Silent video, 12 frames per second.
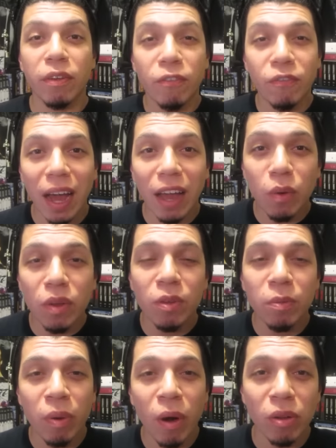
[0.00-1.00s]
The fight with
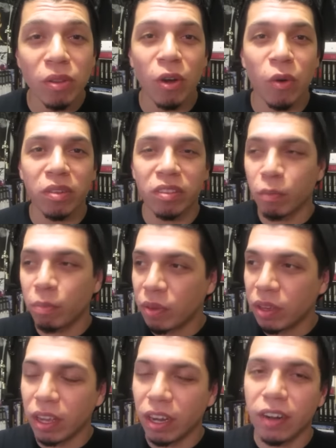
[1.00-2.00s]
Apollo was a
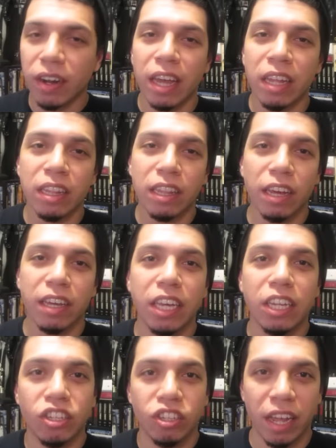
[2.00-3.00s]
pure and
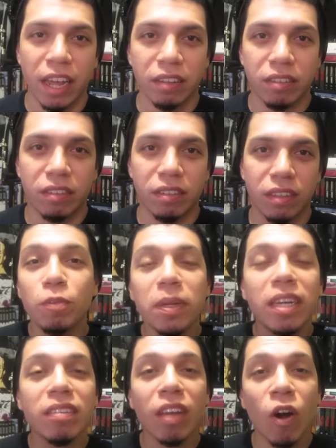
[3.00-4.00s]
lucky chance. Just
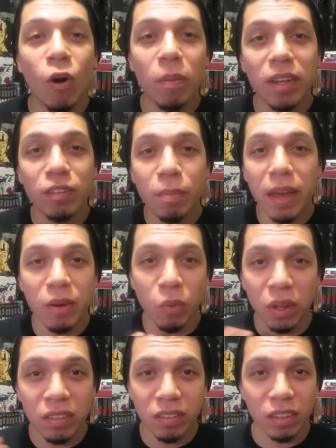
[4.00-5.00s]
because a homeless
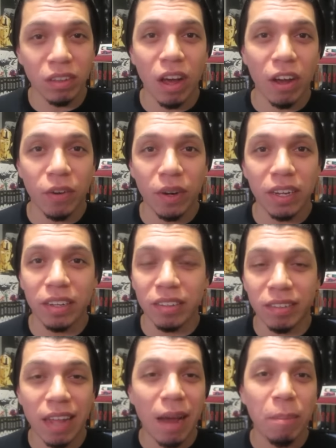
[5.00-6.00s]
man wins the lottery
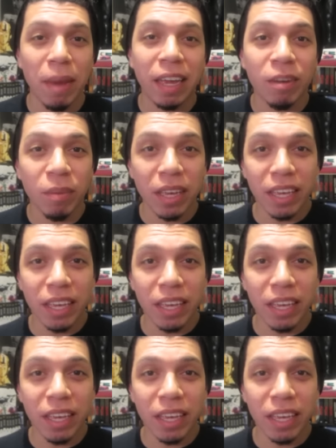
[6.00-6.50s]
does not make him a